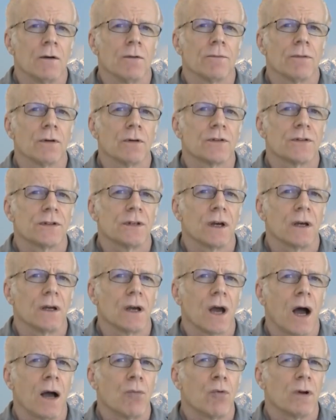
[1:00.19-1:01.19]
First,
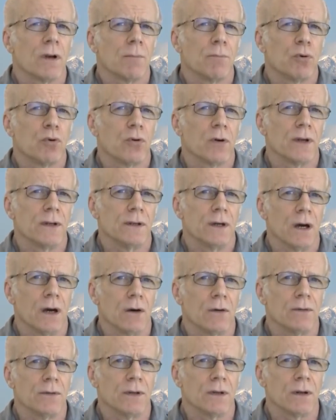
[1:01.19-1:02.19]
I want to point
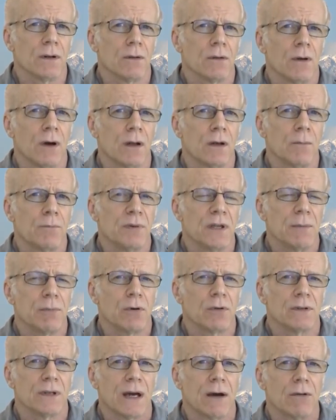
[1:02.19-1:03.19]
out that a lot of
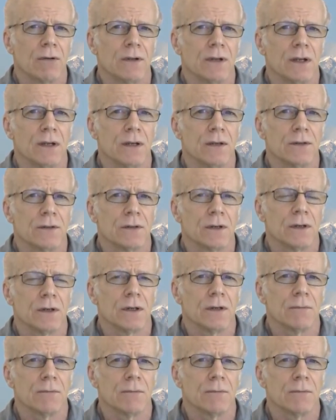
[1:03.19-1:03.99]
people nowadays